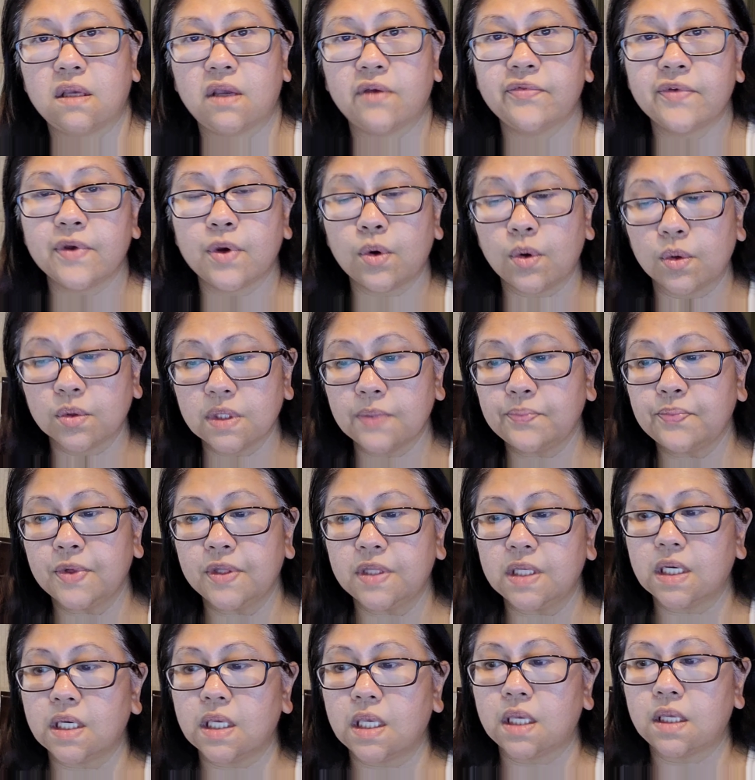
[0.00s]
If you're only
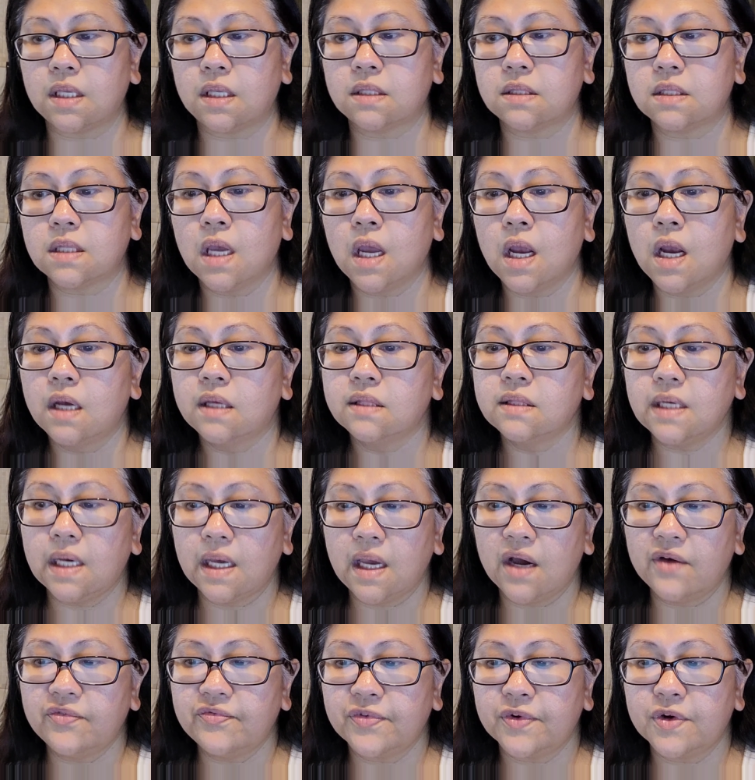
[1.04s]
putting in the
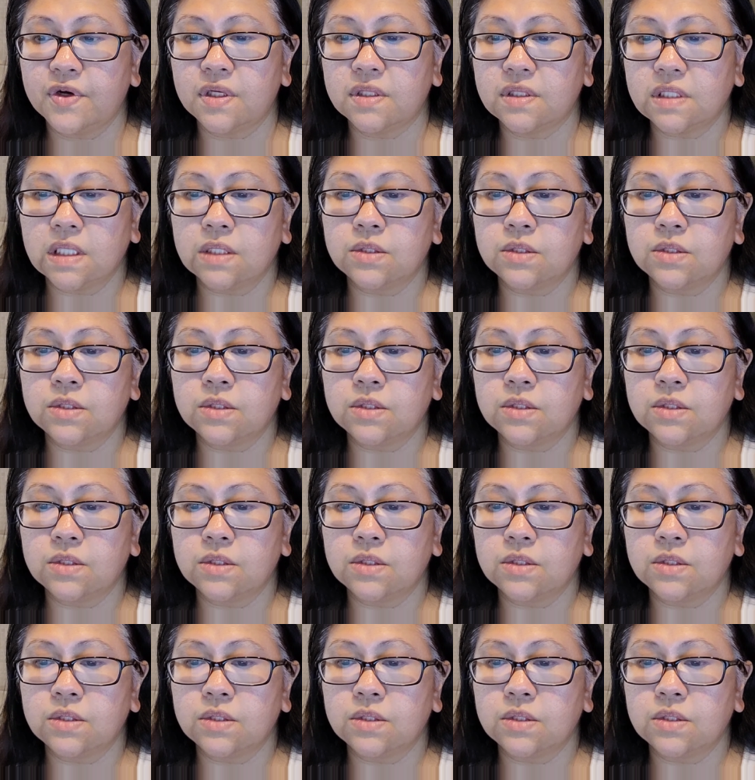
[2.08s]
effort